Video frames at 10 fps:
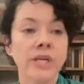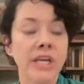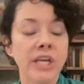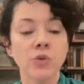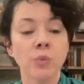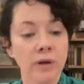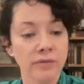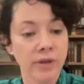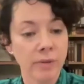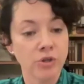in each one
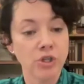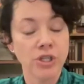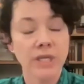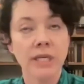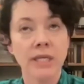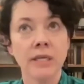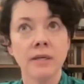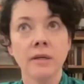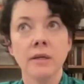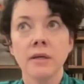of them,
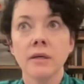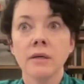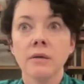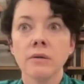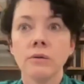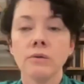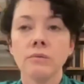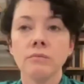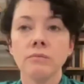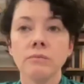she
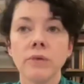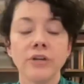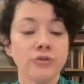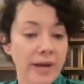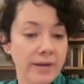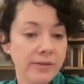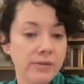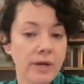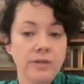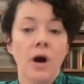
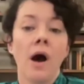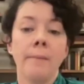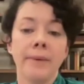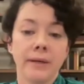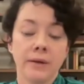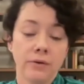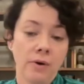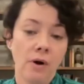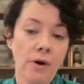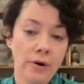addressed a topic in her
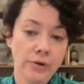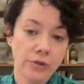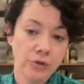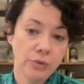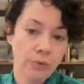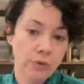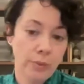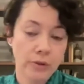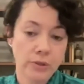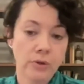art. So she wrote to
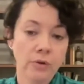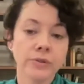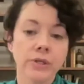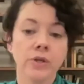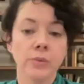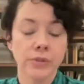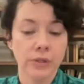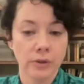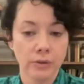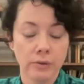Pontus Holton, who was
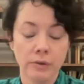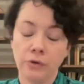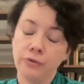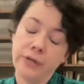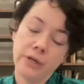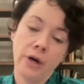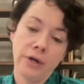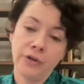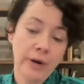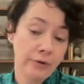a
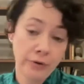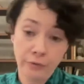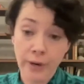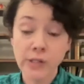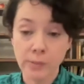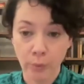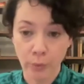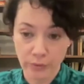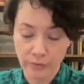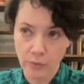curator and a great
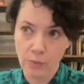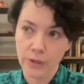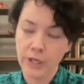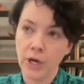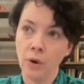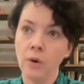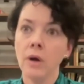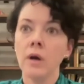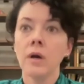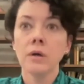supporter of her work.
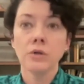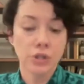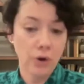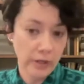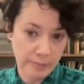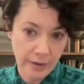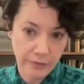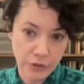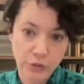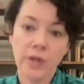She talked
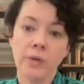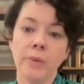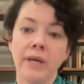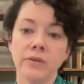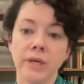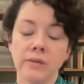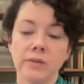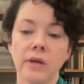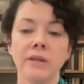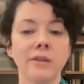about the shooting
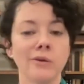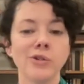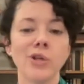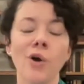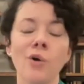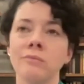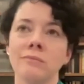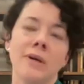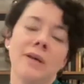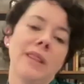paintings, and
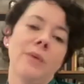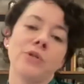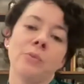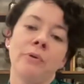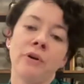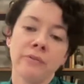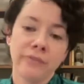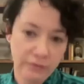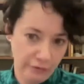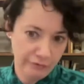they were so
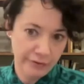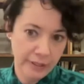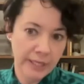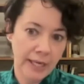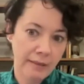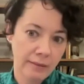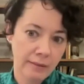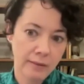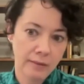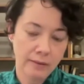perfect for filling in